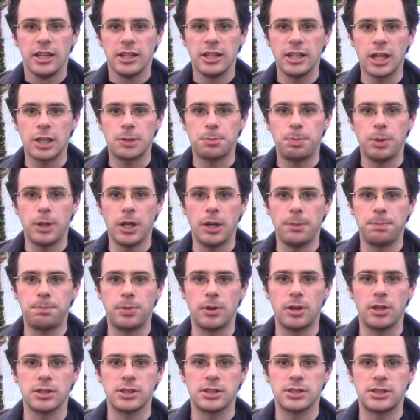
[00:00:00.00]
Yet
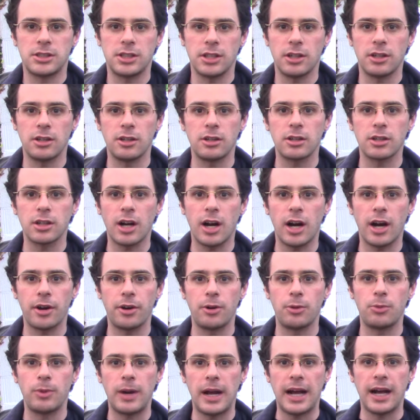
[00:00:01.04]
people still got
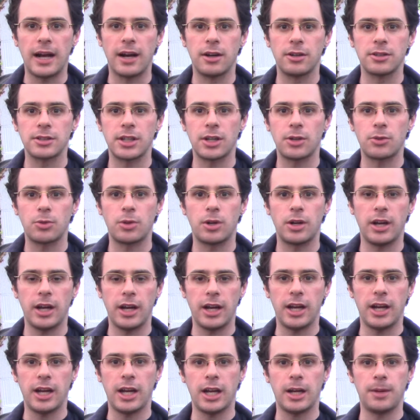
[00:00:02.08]
around and were
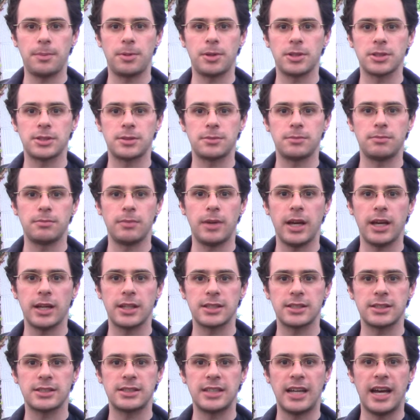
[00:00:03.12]
able to
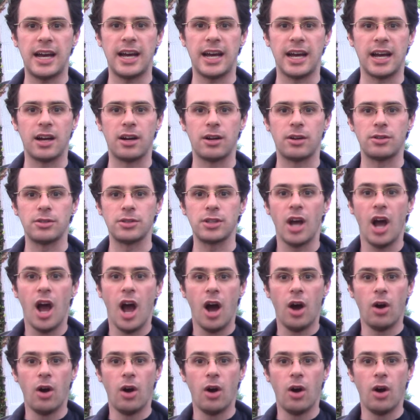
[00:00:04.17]
make a sound.